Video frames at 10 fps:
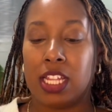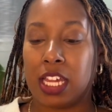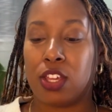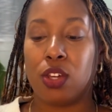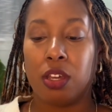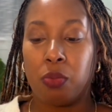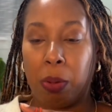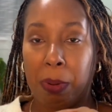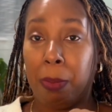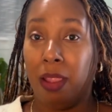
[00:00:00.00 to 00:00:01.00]
Like you can
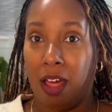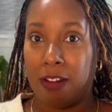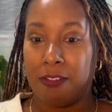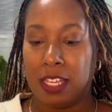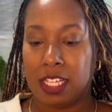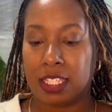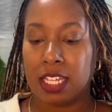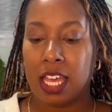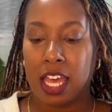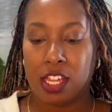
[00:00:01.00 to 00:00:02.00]
whip up a lot of these
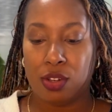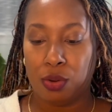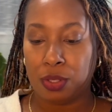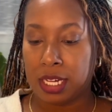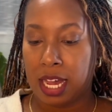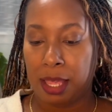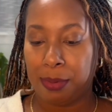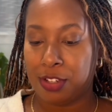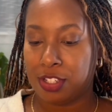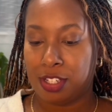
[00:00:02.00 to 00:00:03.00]
in no time. You
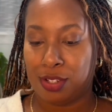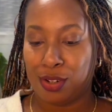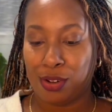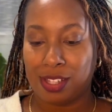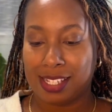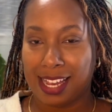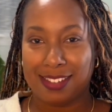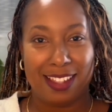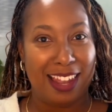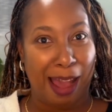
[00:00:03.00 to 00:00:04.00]
just need to know the size
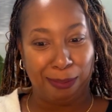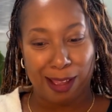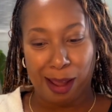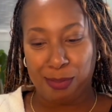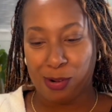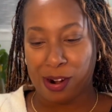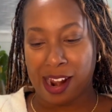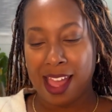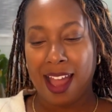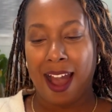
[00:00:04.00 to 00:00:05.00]
of the laptop or
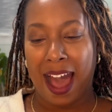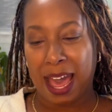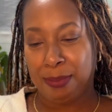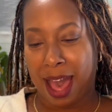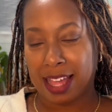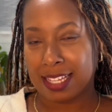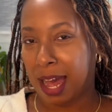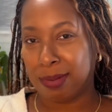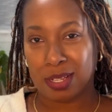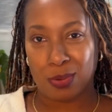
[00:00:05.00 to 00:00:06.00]
iPad,
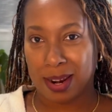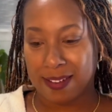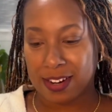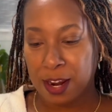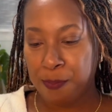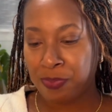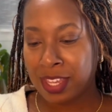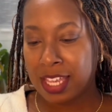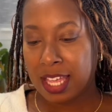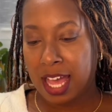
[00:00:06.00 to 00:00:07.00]
tablet, whatever.
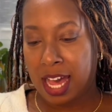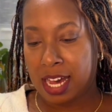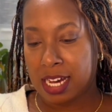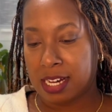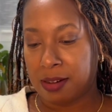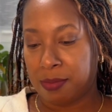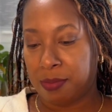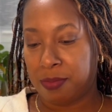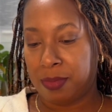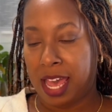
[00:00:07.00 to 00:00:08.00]

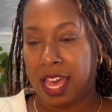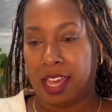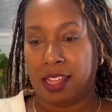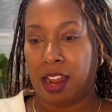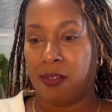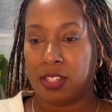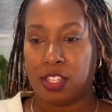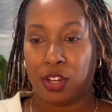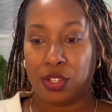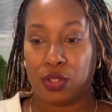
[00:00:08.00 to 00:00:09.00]
And obviously
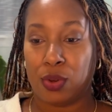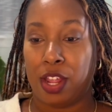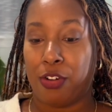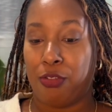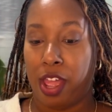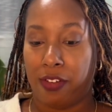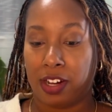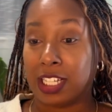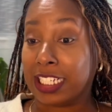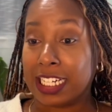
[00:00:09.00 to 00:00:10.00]
you can do an array of
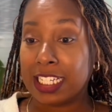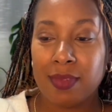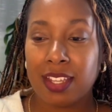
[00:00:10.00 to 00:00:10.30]
colors.